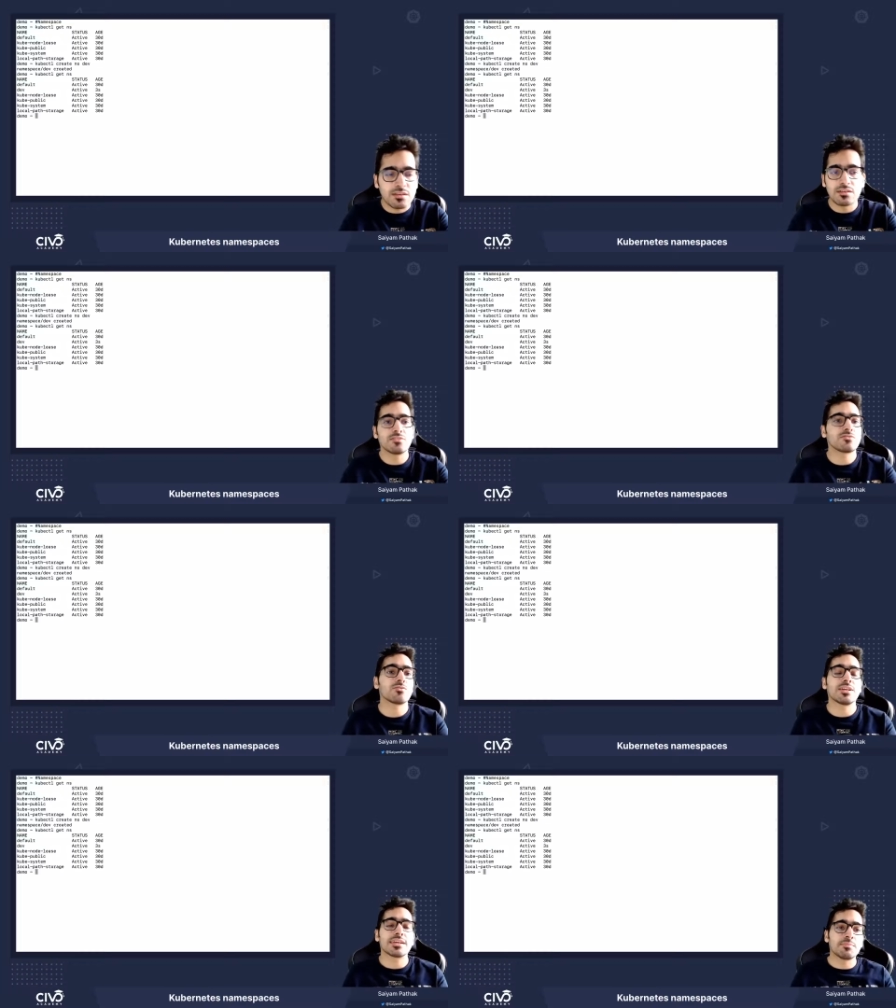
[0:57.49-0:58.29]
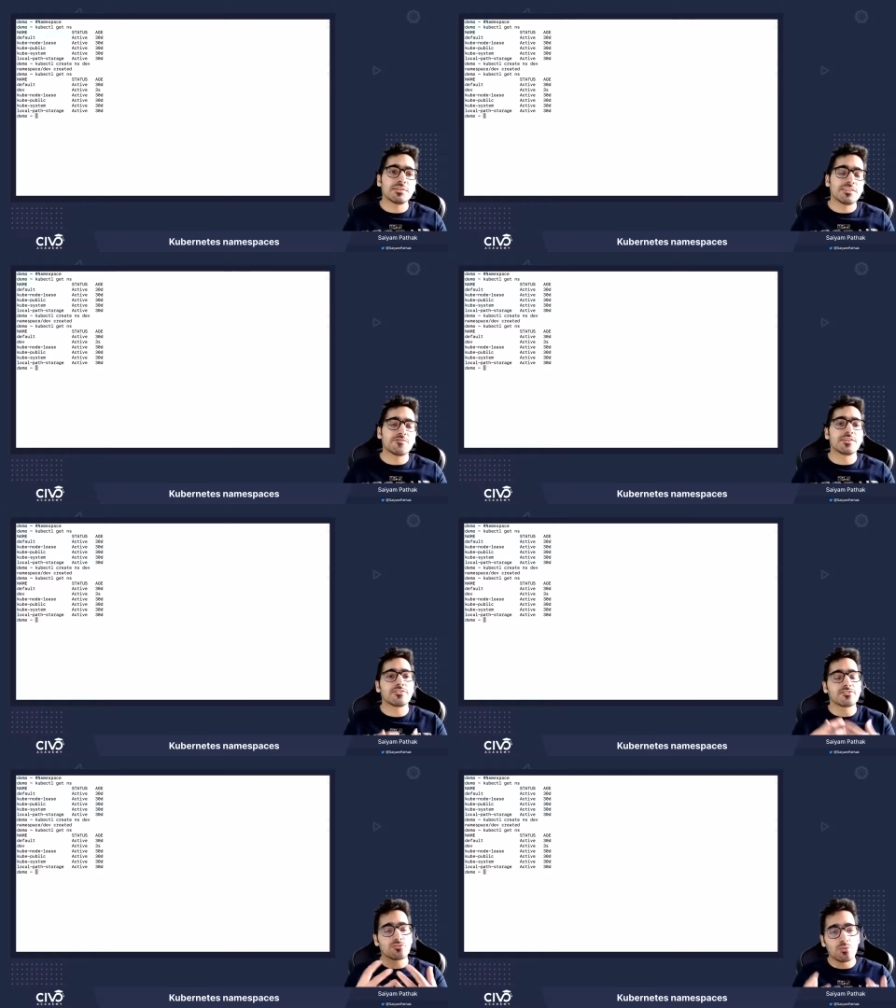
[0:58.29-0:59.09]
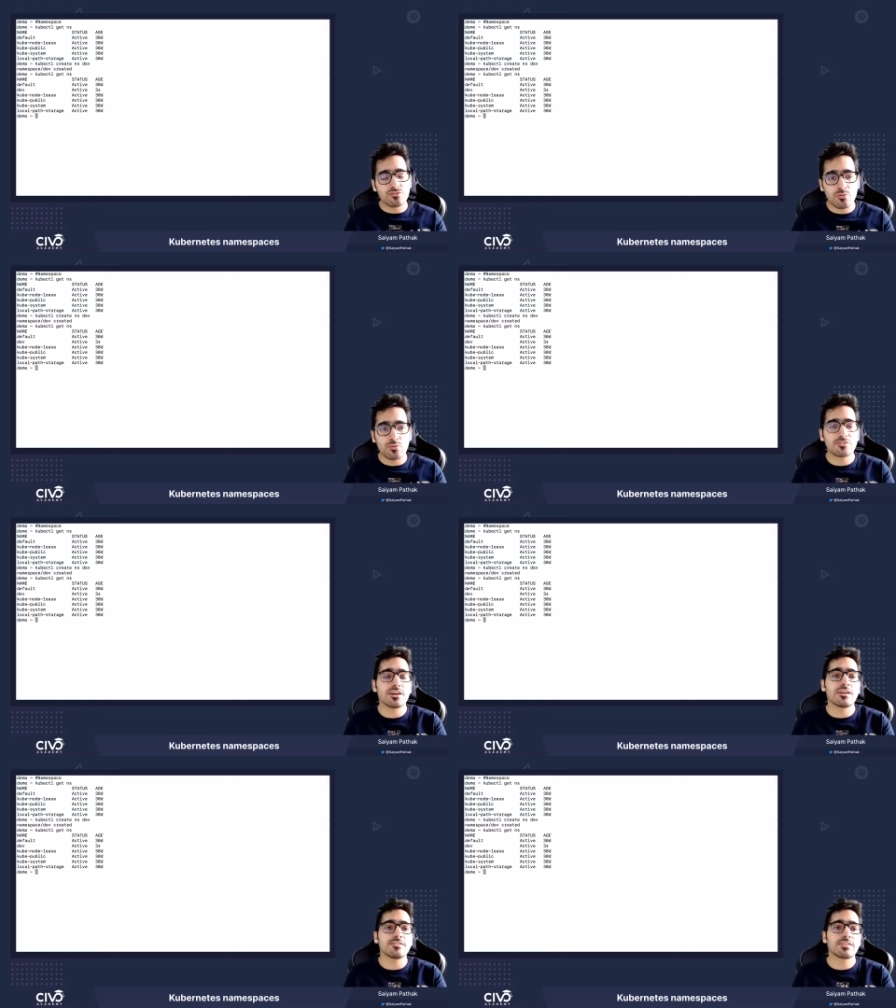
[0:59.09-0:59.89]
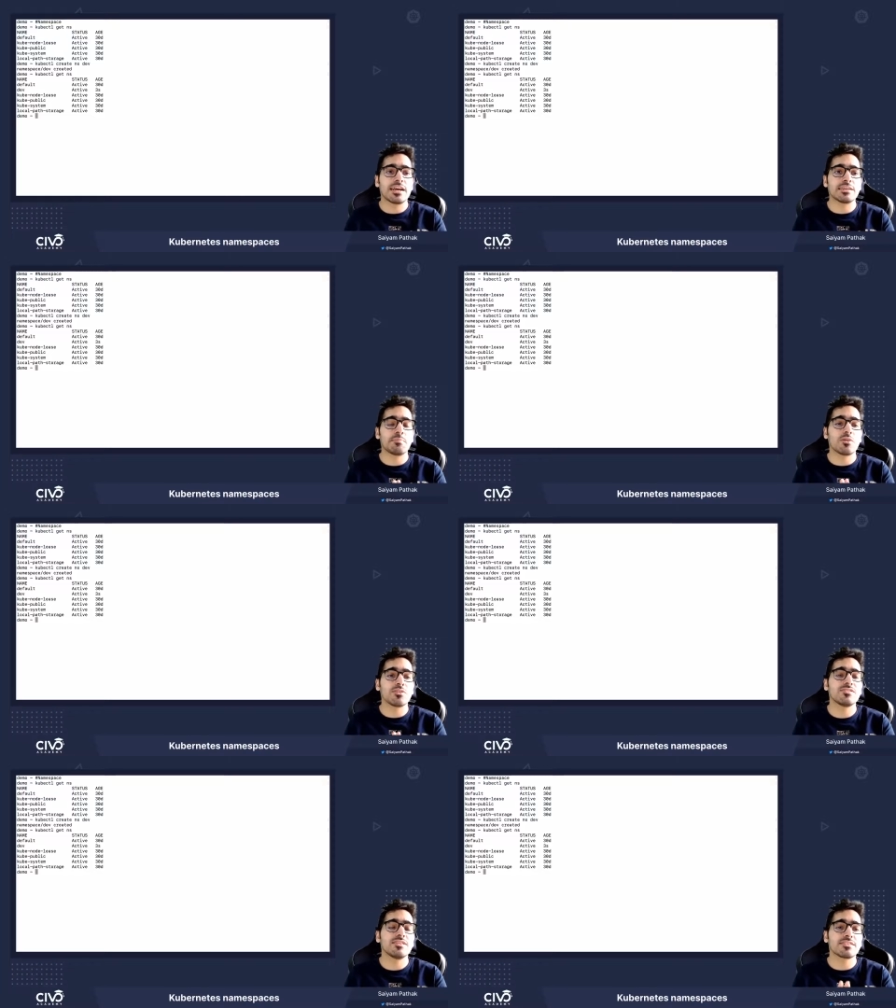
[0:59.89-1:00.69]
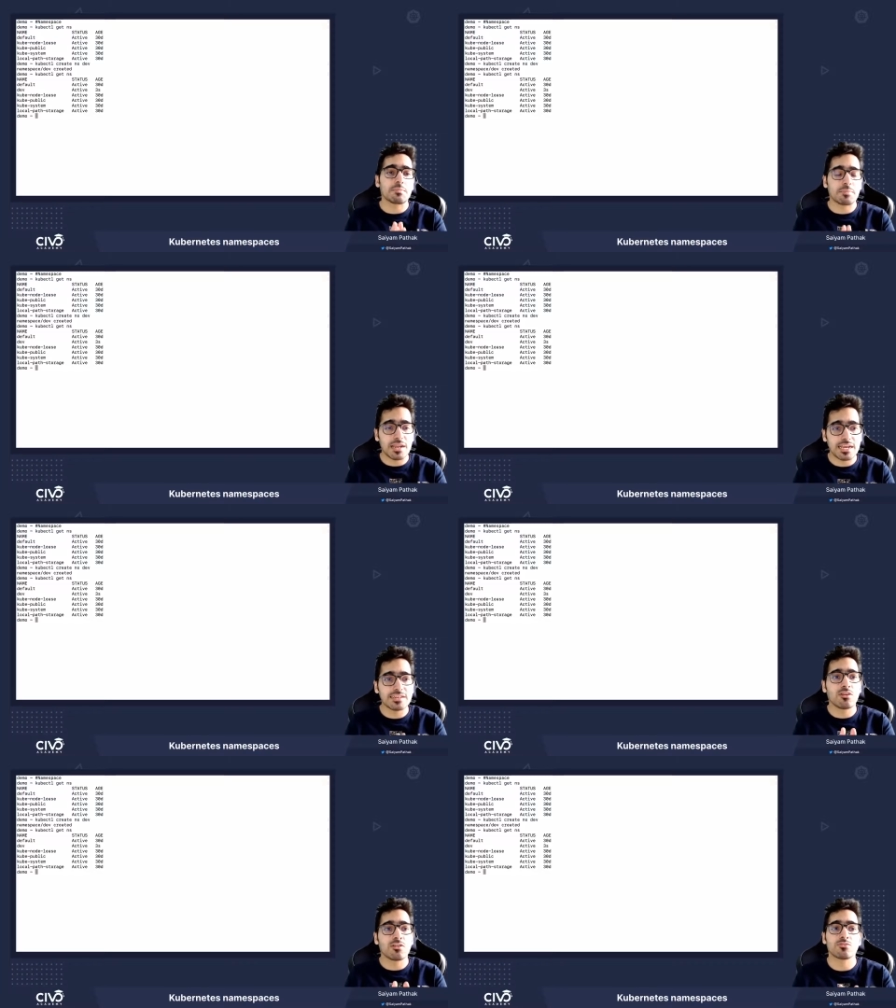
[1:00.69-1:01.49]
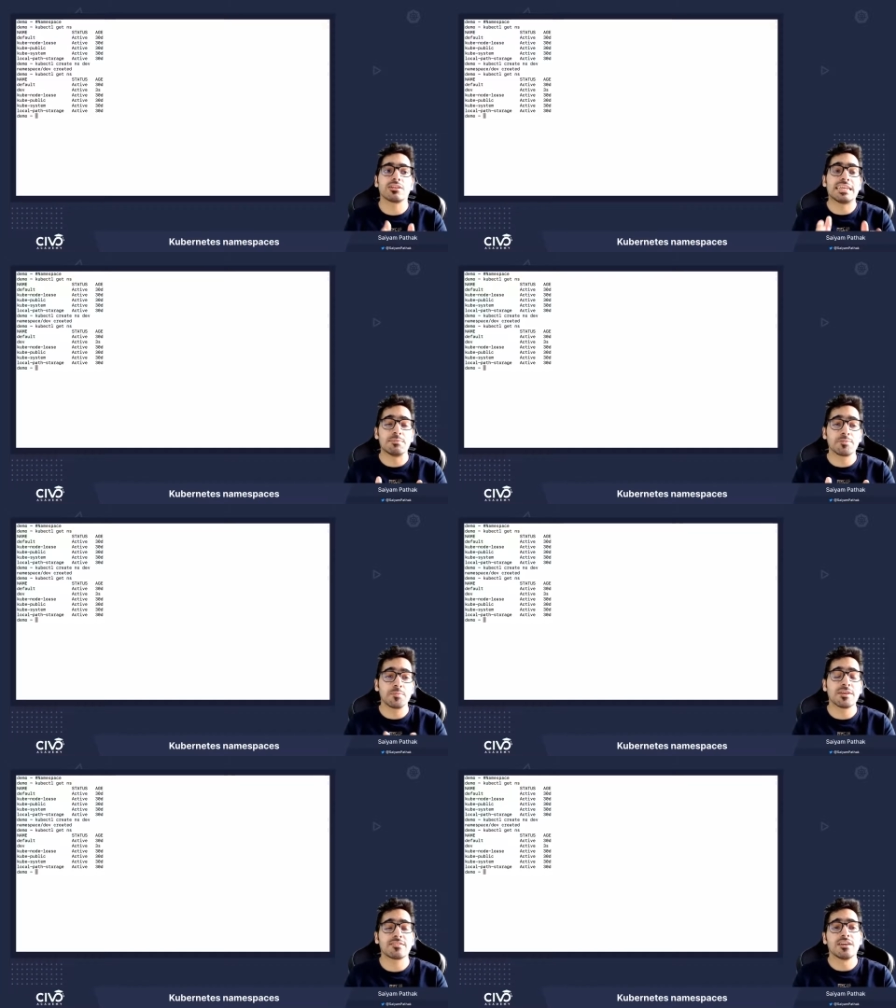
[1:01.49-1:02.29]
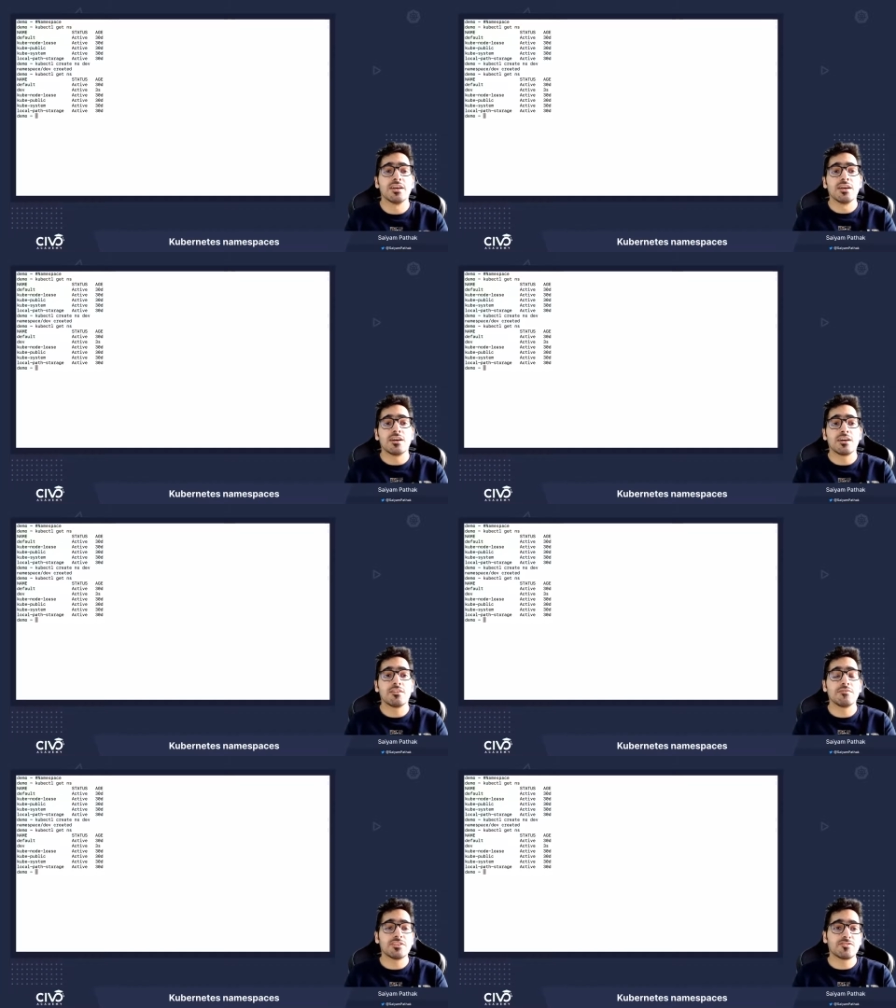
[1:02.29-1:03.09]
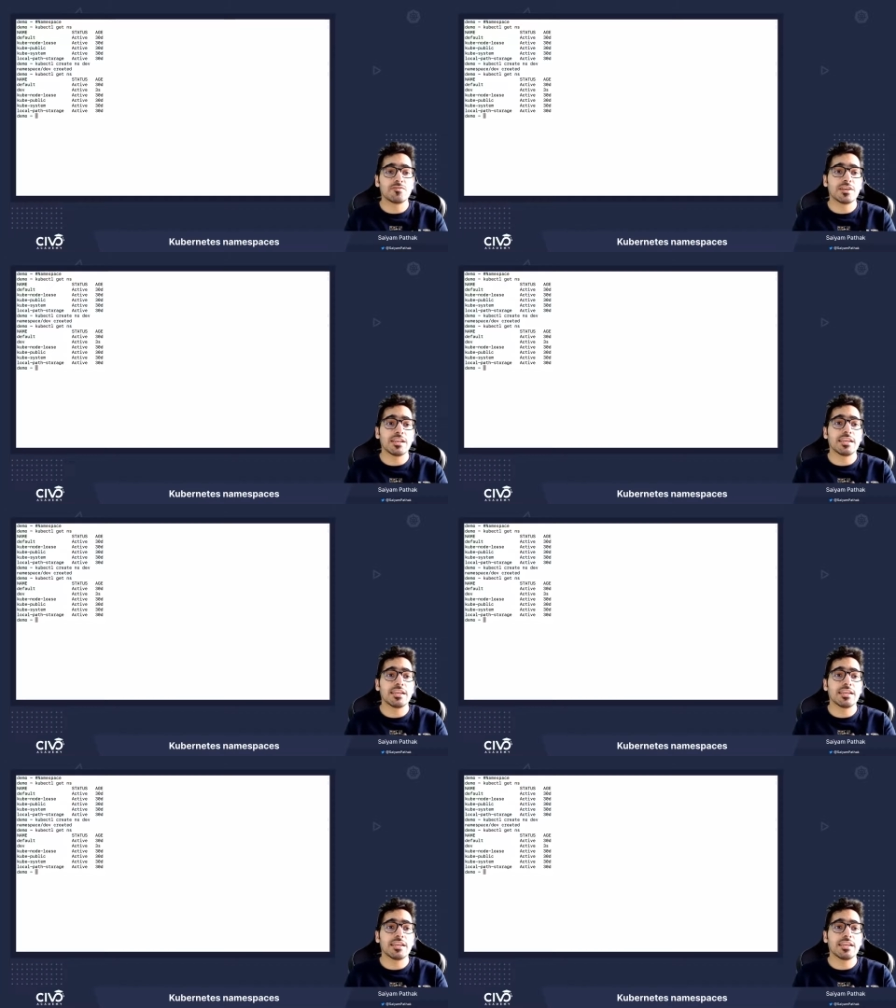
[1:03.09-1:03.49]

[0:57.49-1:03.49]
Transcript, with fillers: uh, so there can be different resource quotas and policies applied onto the namespace, uh, which will